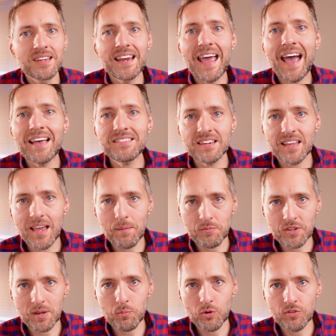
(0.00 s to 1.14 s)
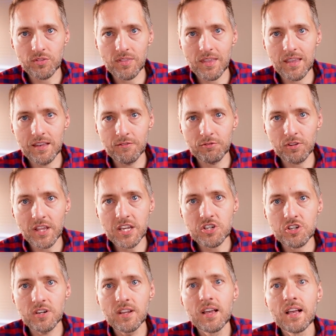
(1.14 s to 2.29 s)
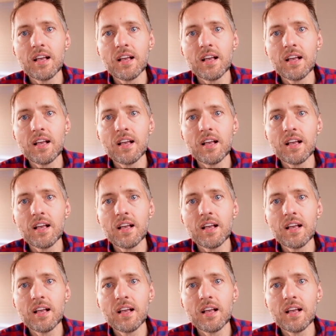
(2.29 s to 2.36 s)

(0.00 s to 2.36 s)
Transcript: It hasn't kept up with inflation.